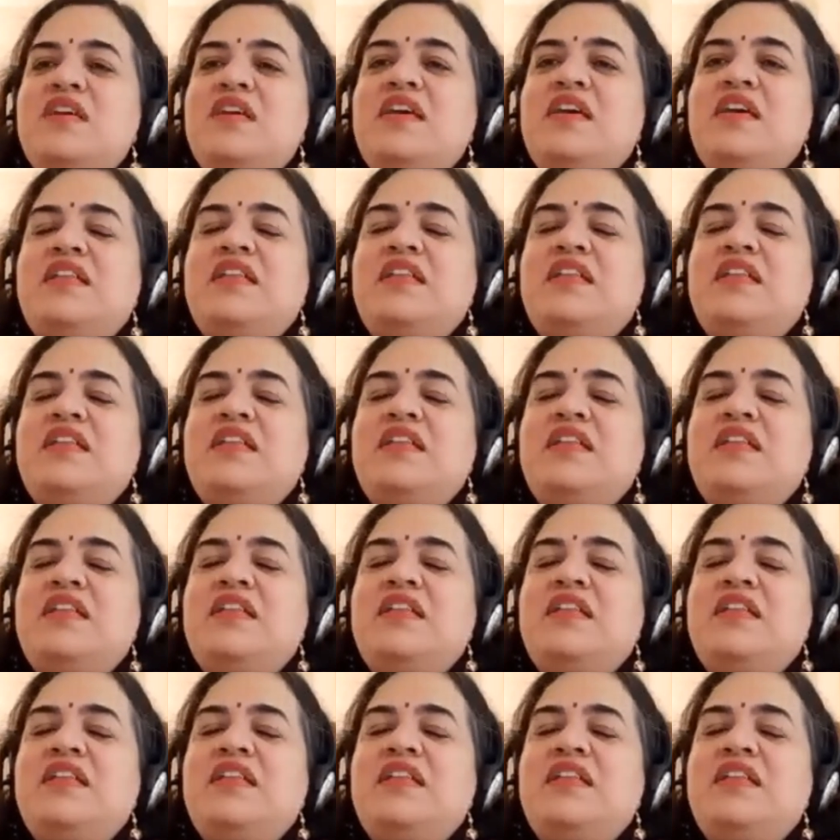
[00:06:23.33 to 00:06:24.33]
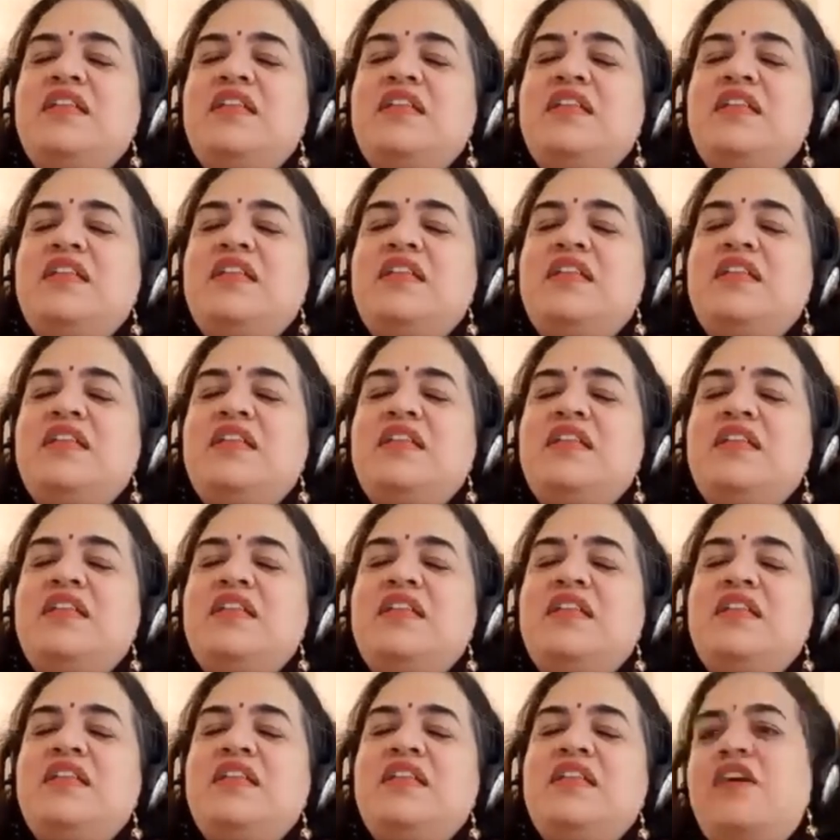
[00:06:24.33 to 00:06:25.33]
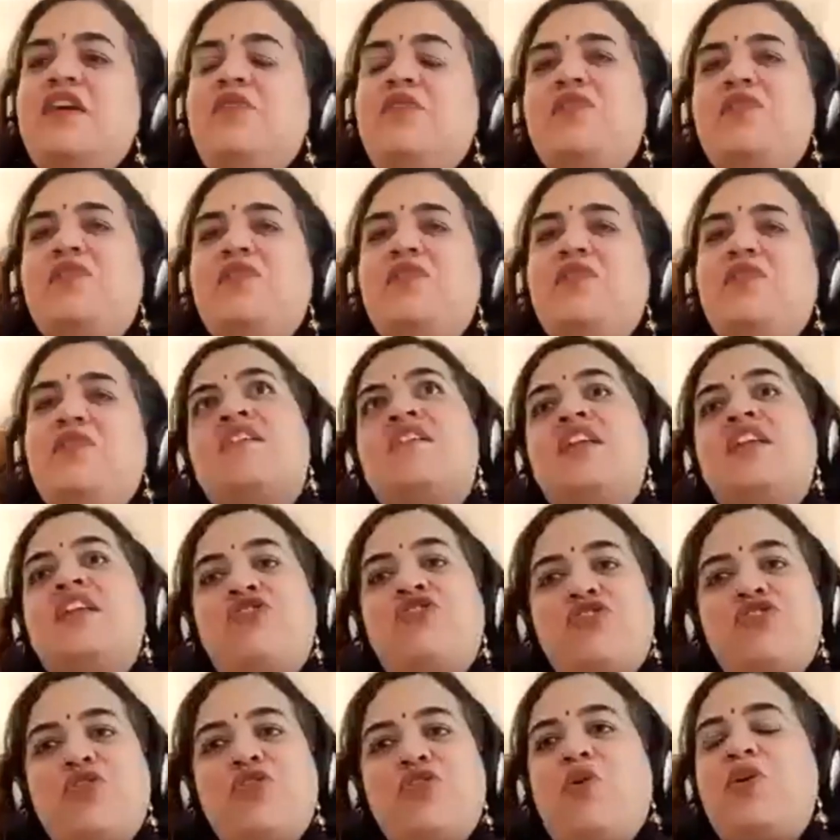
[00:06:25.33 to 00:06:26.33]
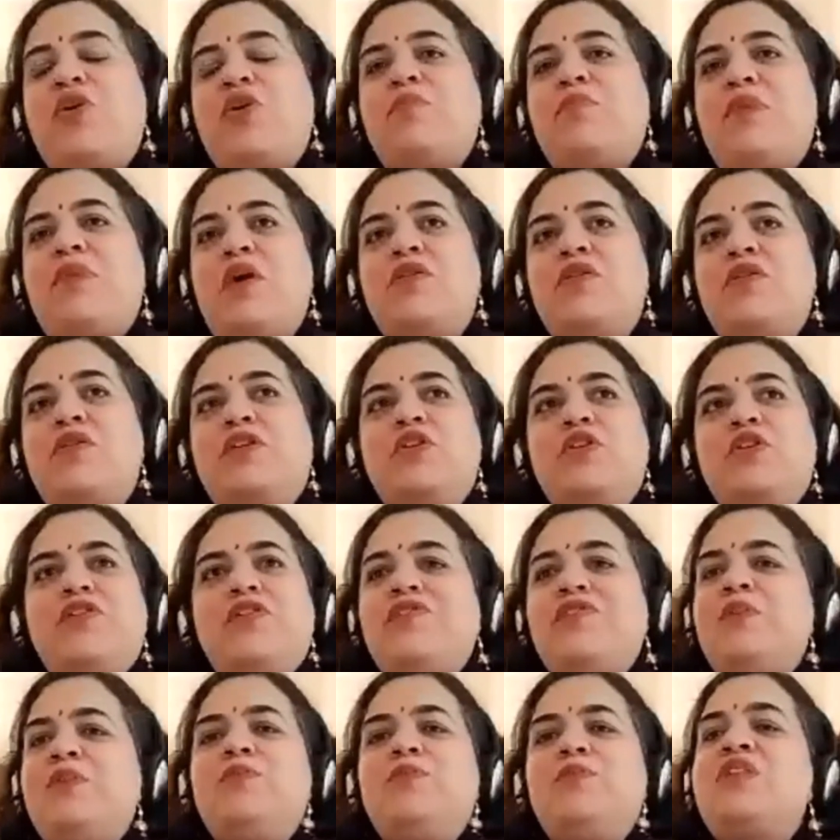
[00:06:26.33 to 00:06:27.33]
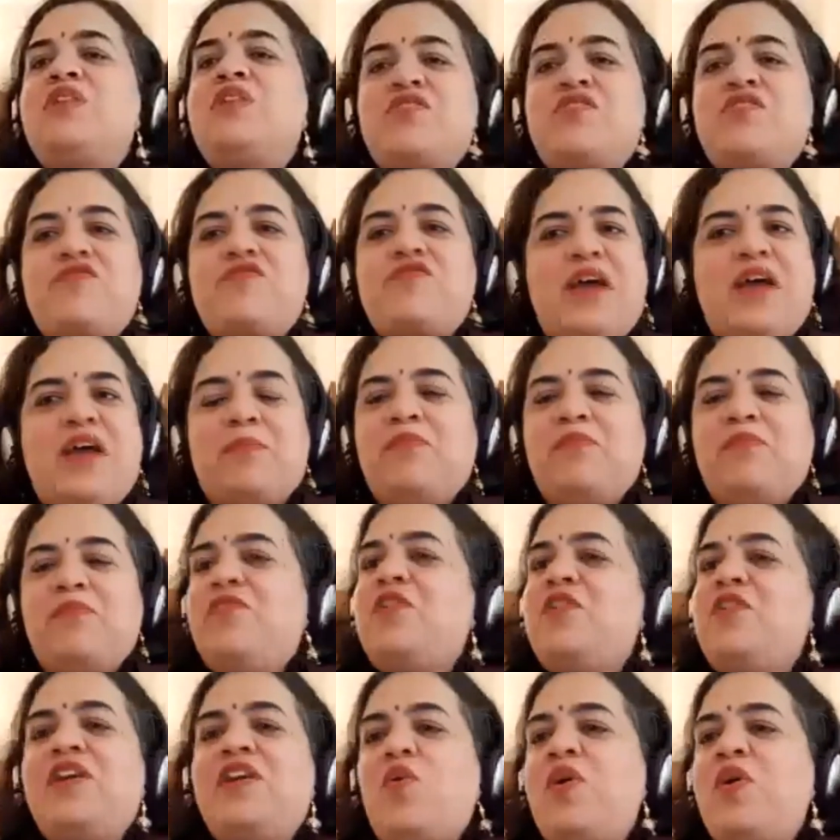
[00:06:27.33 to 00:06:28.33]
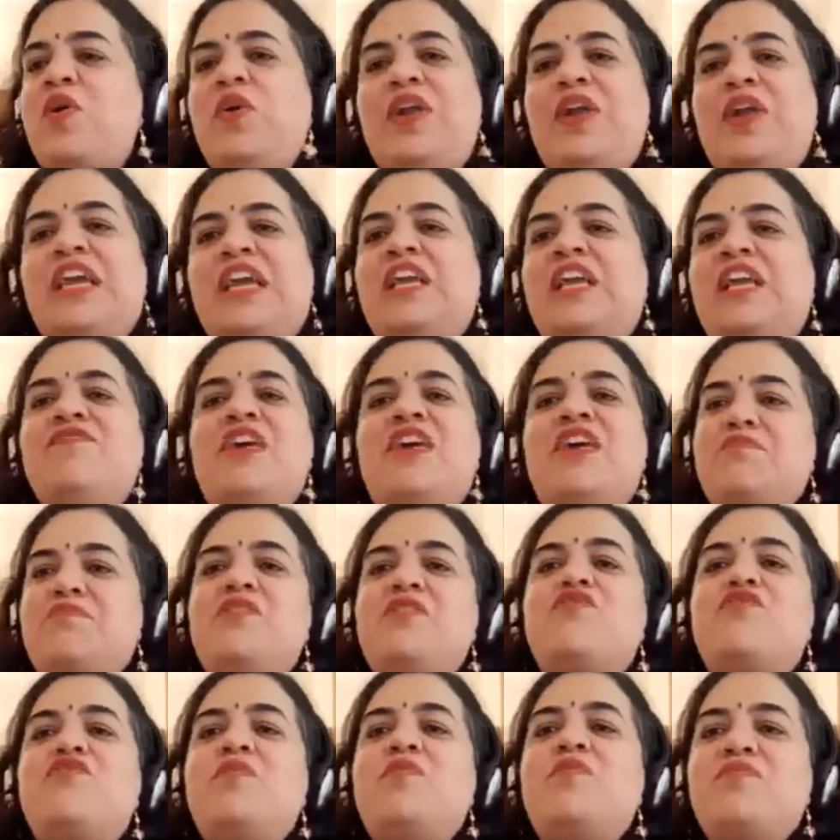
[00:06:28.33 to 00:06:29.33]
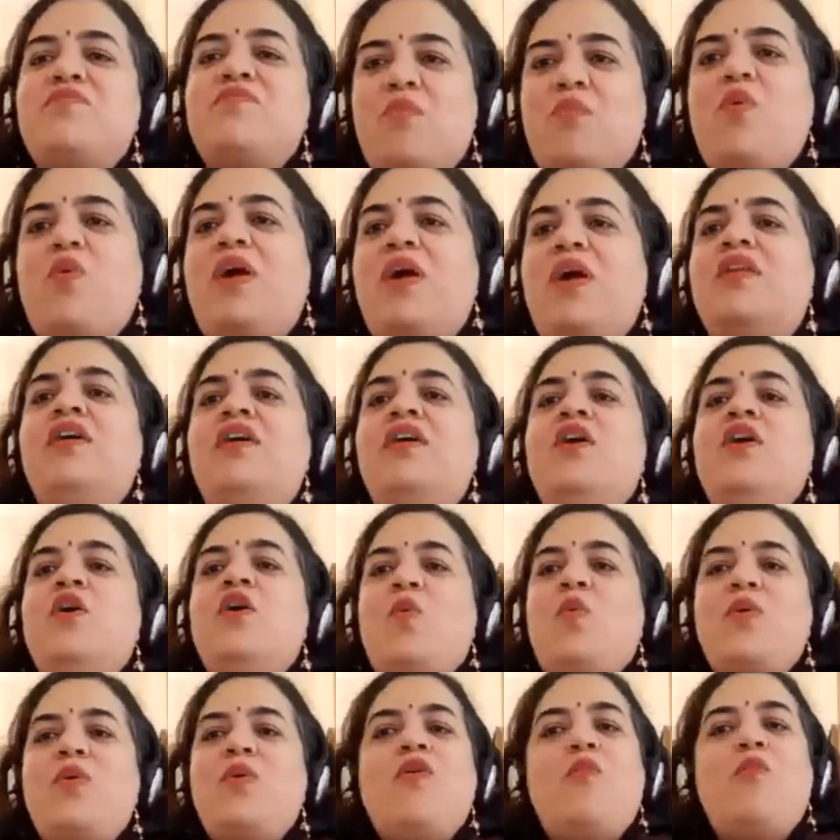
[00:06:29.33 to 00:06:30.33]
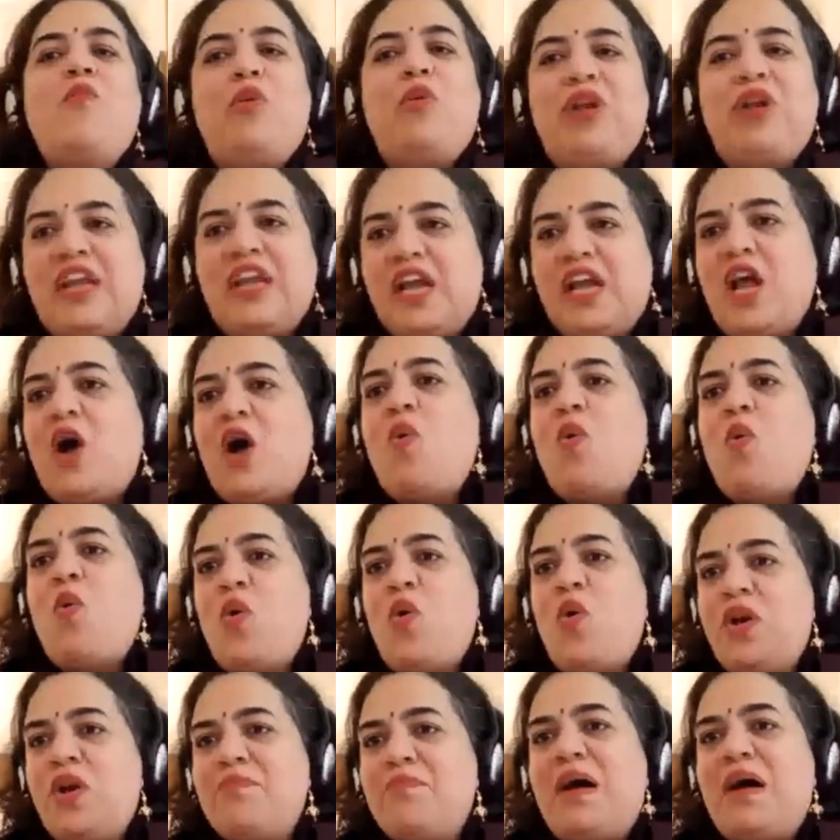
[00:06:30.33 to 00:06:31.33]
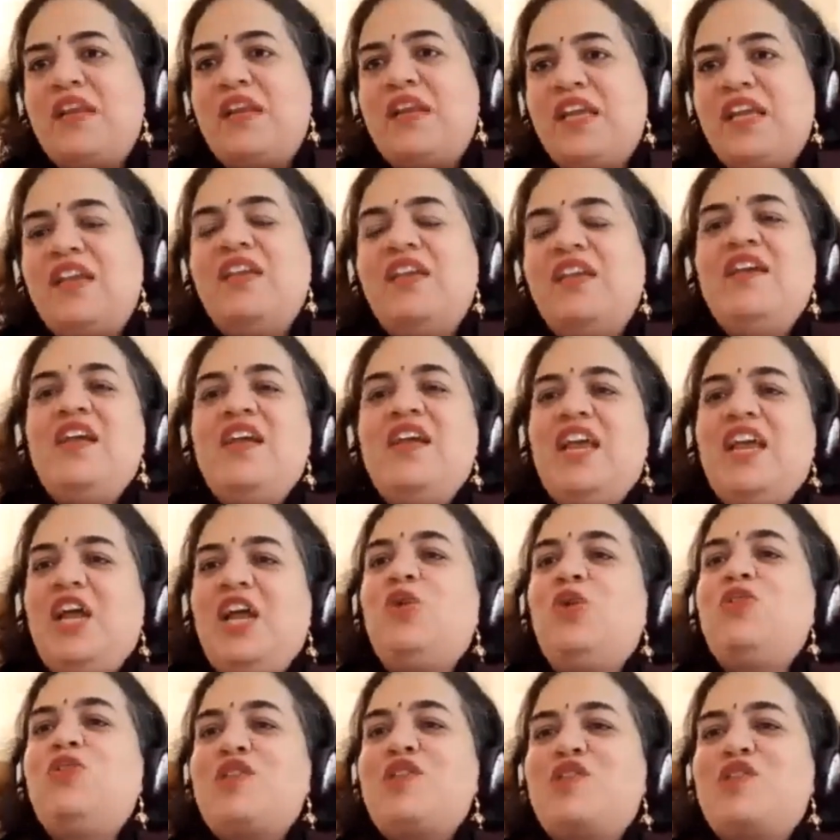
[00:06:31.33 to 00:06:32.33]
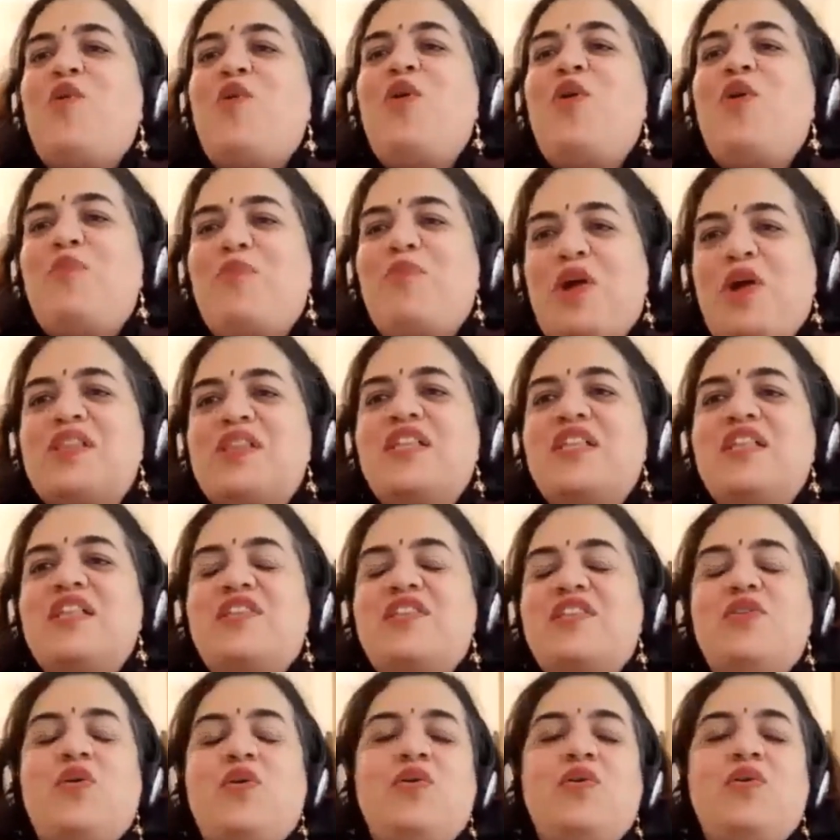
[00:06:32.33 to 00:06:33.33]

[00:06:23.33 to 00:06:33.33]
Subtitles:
the fact that, when we started, we were not necessarily sure about, we were a bootstrap. We were not going to take investment from someone. We were putting in our own money into this whole process, and